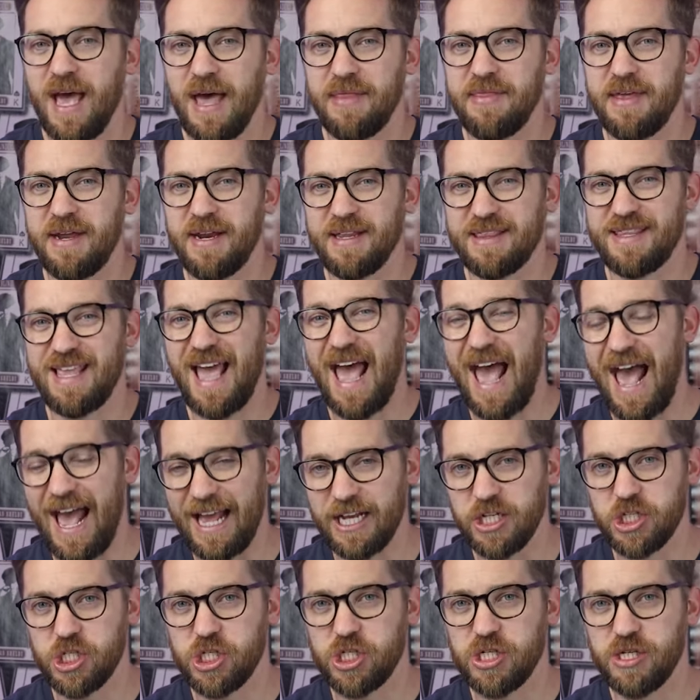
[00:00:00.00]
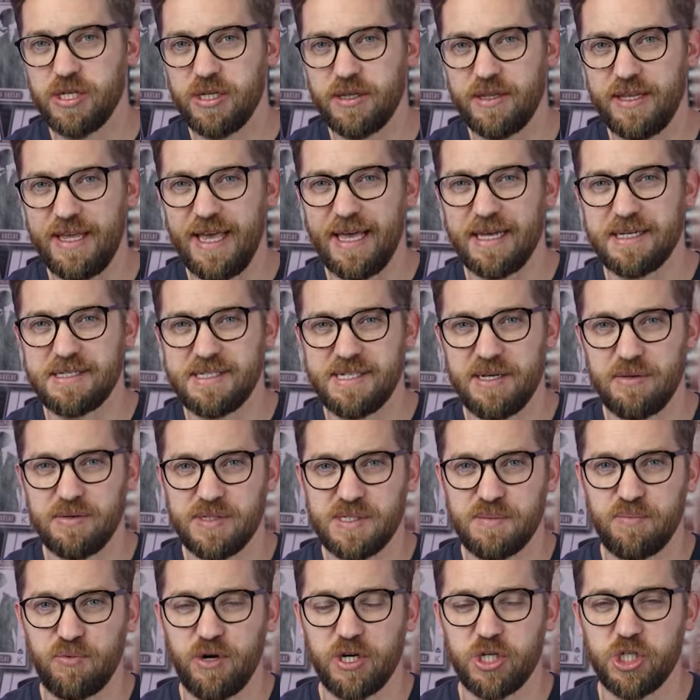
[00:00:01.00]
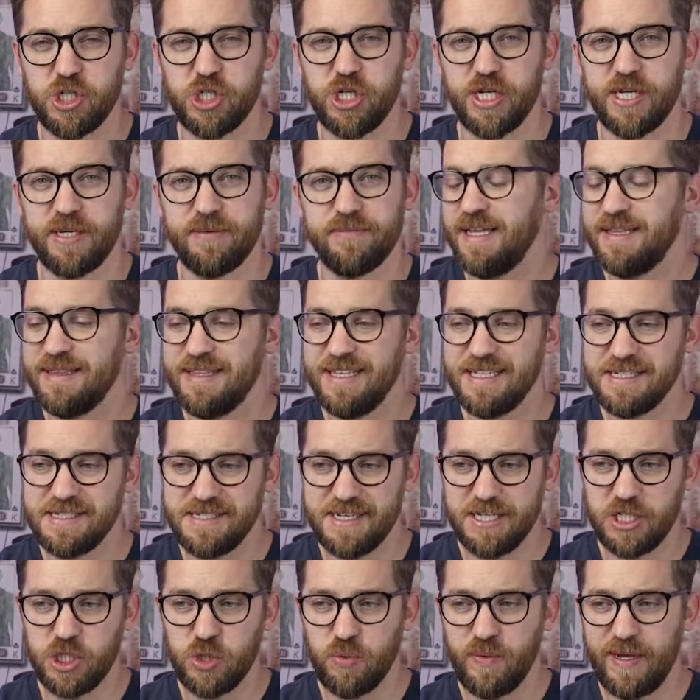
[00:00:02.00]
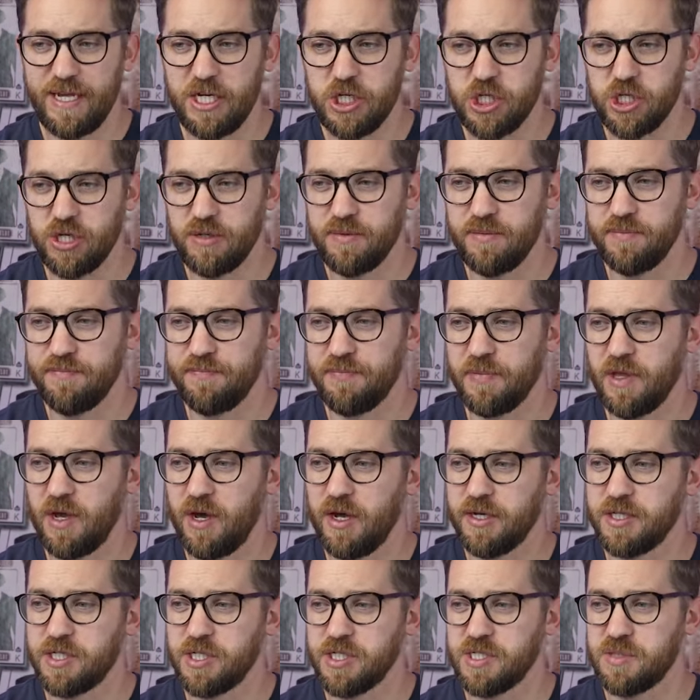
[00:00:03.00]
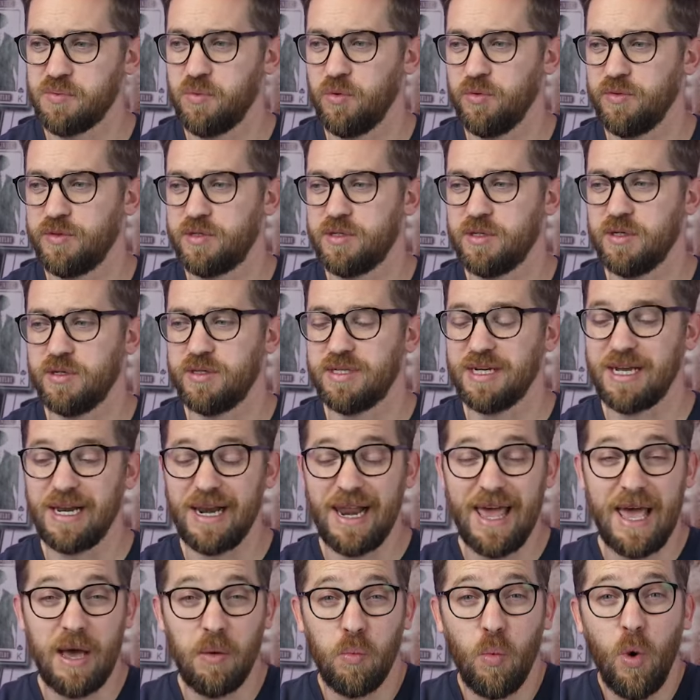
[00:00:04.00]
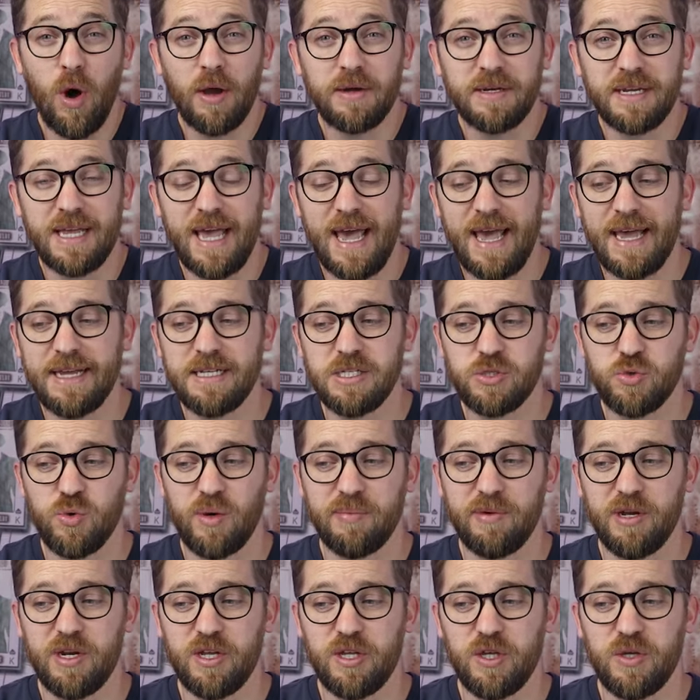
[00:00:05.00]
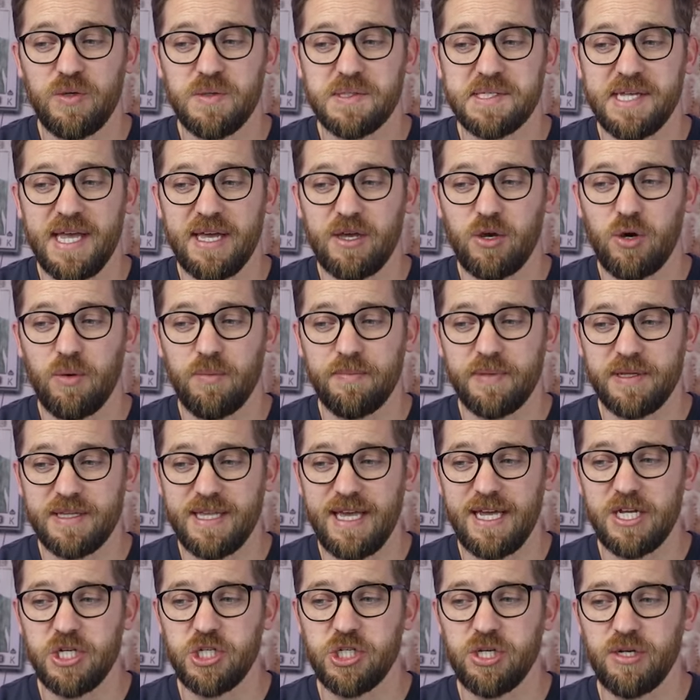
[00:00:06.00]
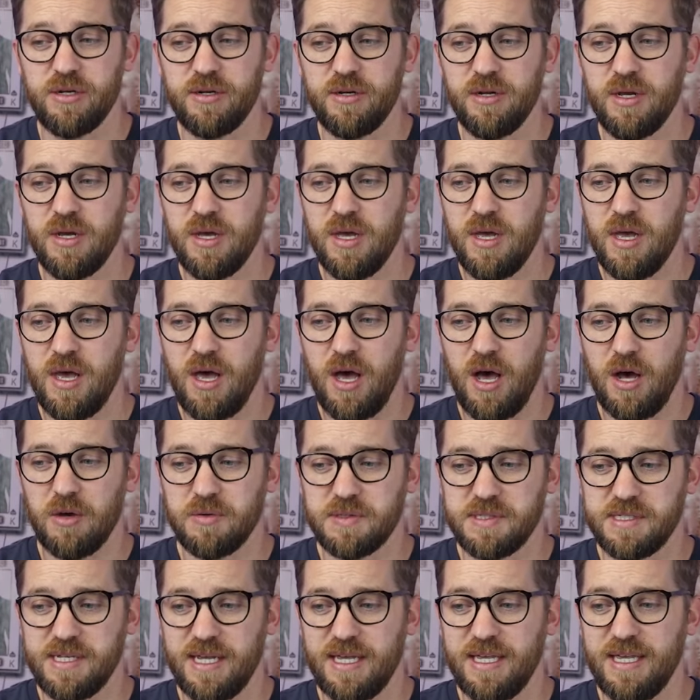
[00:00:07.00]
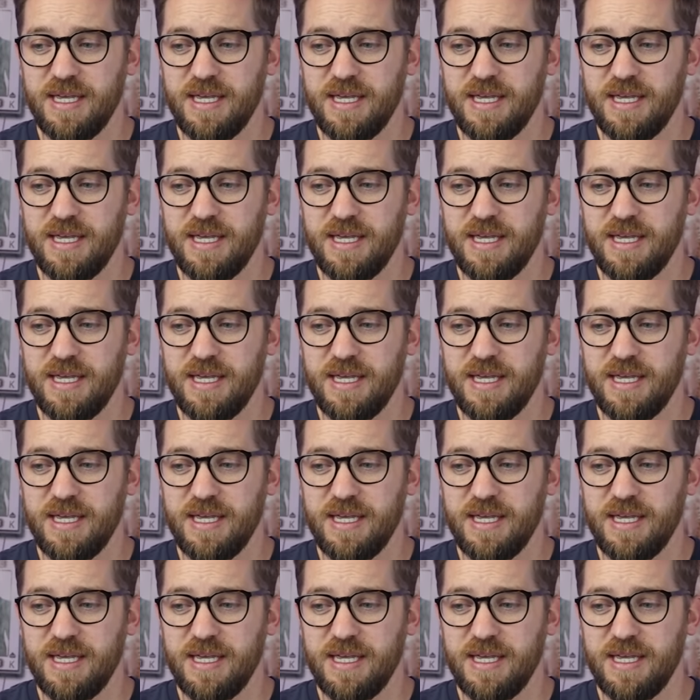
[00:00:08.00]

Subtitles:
and then attach the Excel spreadsheet. In this situation, I just want to declare one gain, so I'm going to use their computation. I'll say